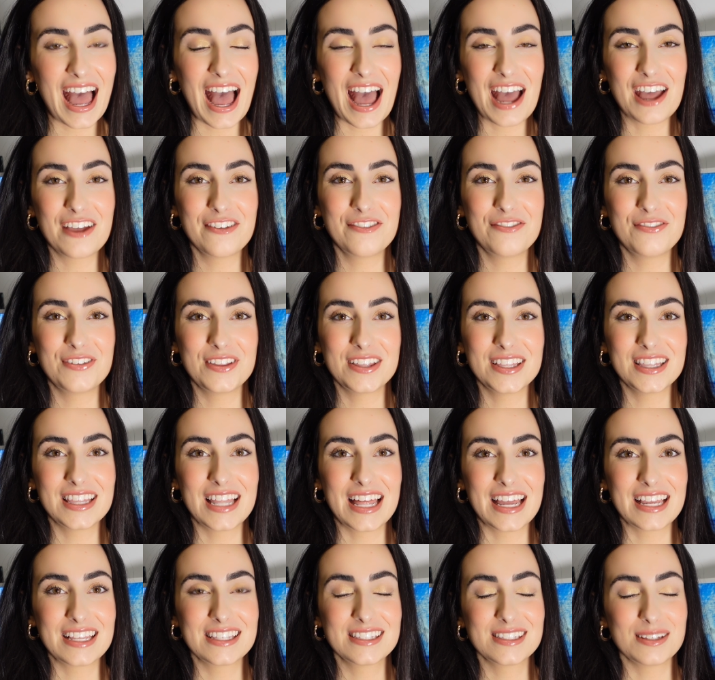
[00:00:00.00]
I feel
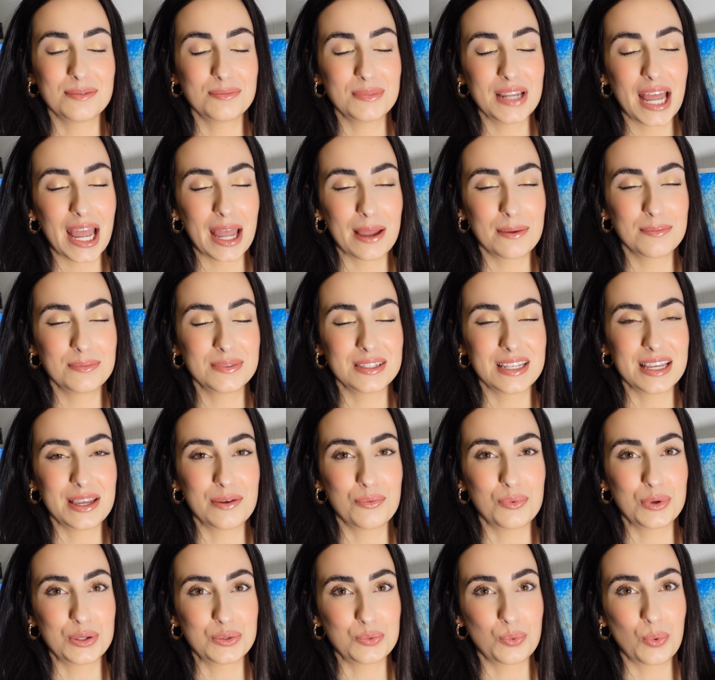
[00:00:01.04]
like sometimes it
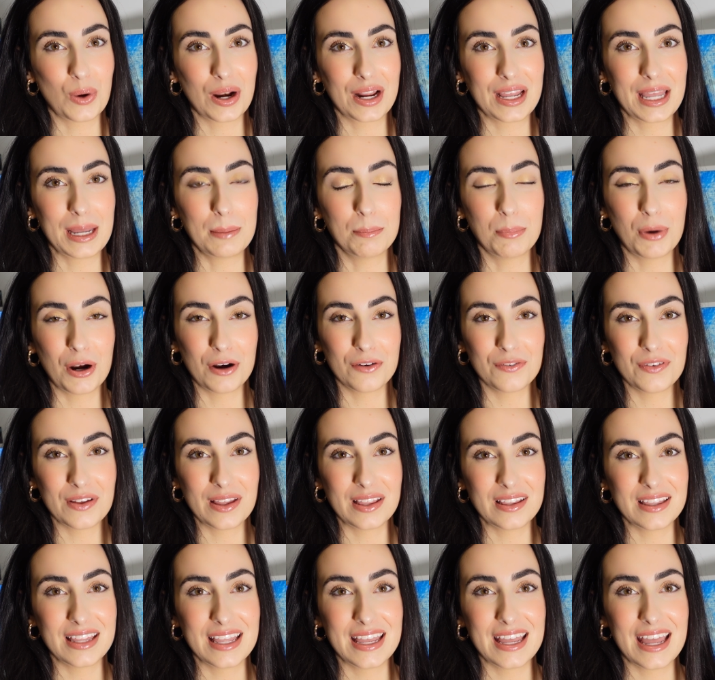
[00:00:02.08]
was working
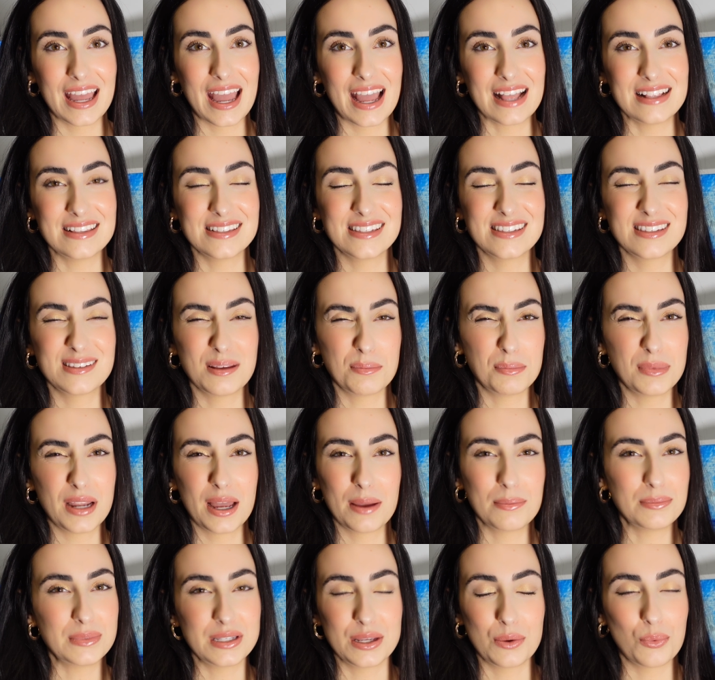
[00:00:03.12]
perfectly and
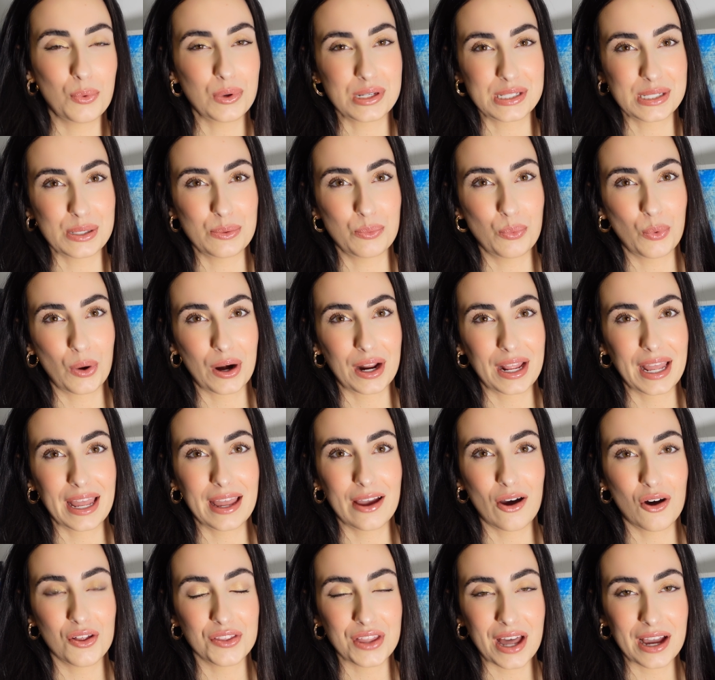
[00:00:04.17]
sometimes it wasn't working
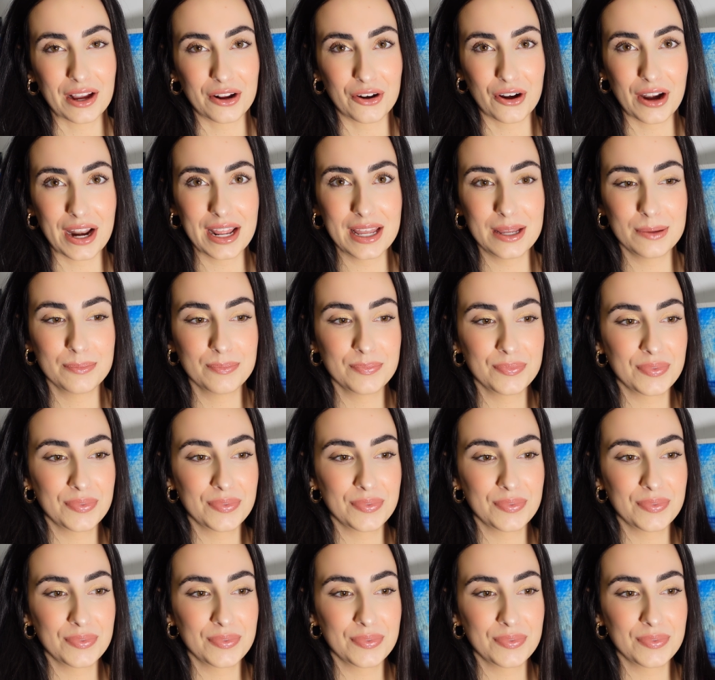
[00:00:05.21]
all that great.